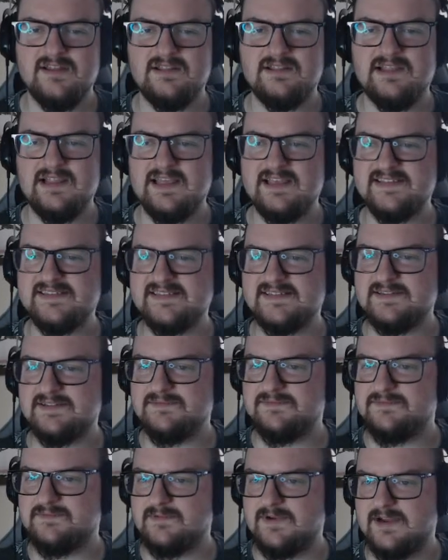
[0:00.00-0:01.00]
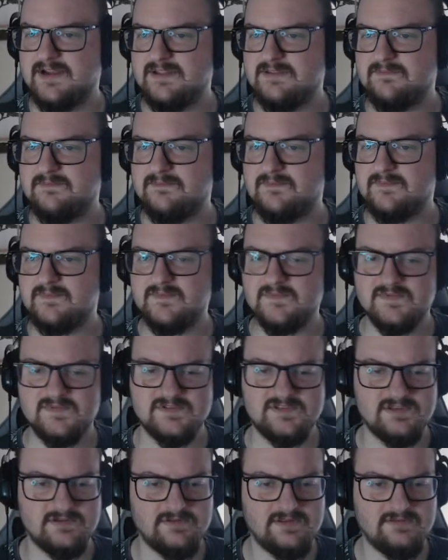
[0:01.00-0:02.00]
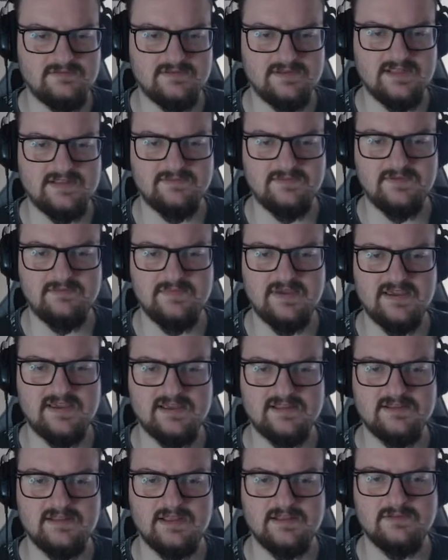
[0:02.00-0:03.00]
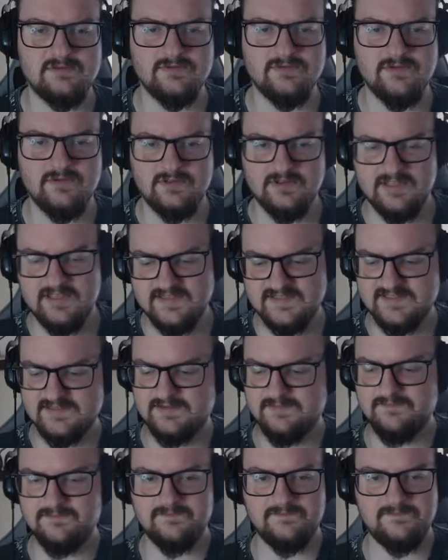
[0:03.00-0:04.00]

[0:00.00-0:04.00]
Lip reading: list, right? So let me make it a to-do list.